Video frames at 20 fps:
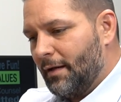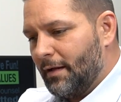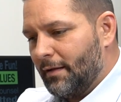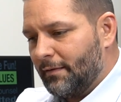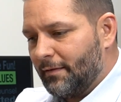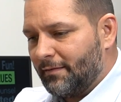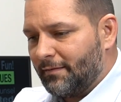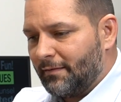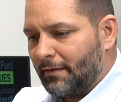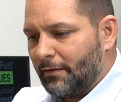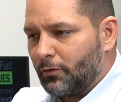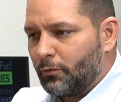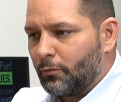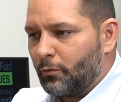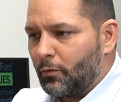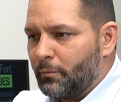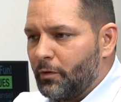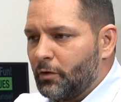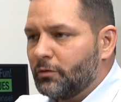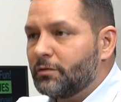And the seller
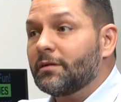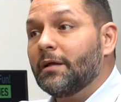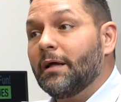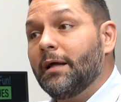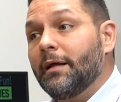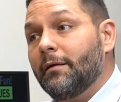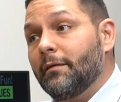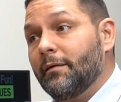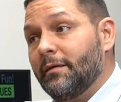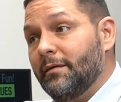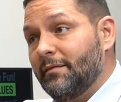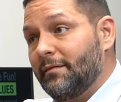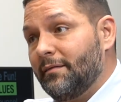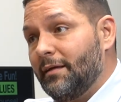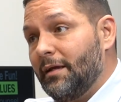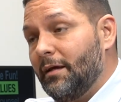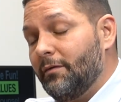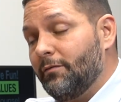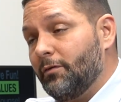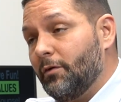will most likely
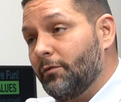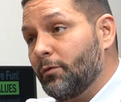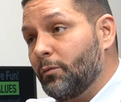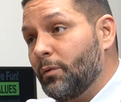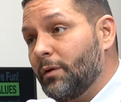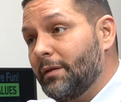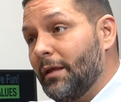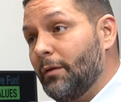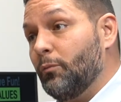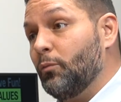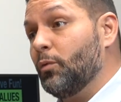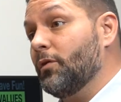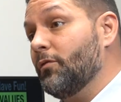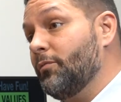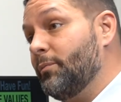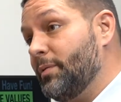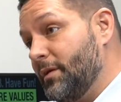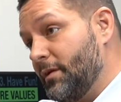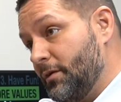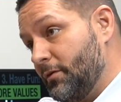save over what they would
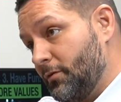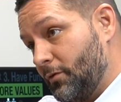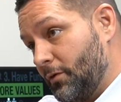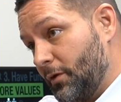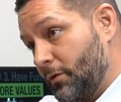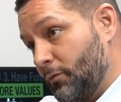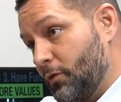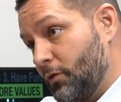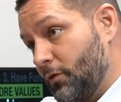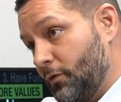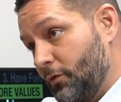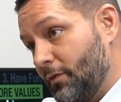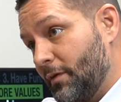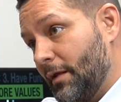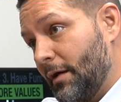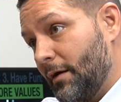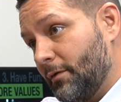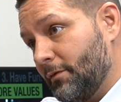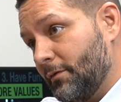have potentially reduced the